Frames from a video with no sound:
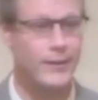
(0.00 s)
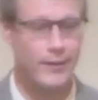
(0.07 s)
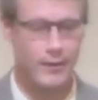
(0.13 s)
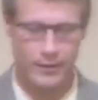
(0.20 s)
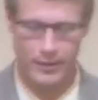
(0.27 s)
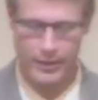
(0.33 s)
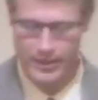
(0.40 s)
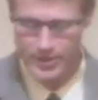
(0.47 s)

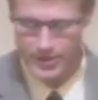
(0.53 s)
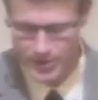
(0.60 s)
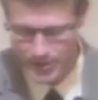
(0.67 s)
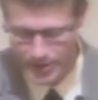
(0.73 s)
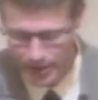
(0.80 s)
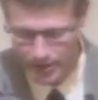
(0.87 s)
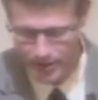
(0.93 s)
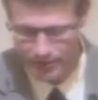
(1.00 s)
and to
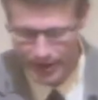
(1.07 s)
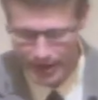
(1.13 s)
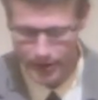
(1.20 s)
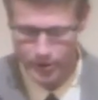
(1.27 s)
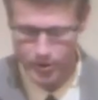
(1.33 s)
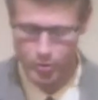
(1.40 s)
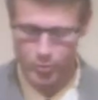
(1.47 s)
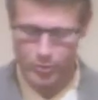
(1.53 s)
see the
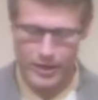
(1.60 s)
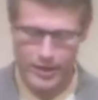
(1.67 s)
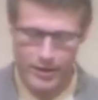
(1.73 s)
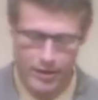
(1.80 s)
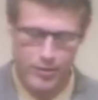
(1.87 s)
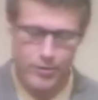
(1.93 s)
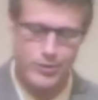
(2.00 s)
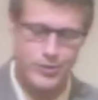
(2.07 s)
value in
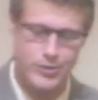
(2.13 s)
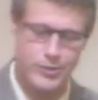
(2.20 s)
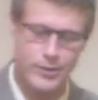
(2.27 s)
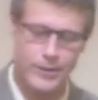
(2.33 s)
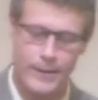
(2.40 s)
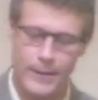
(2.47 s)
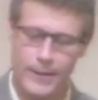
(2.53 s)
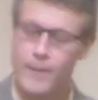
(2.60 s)
others.
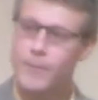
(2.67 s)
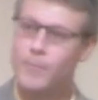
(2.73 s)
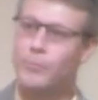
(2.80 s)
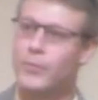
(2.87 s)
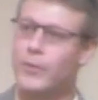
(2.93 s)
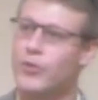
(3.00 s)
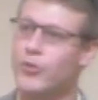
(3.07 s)
And there's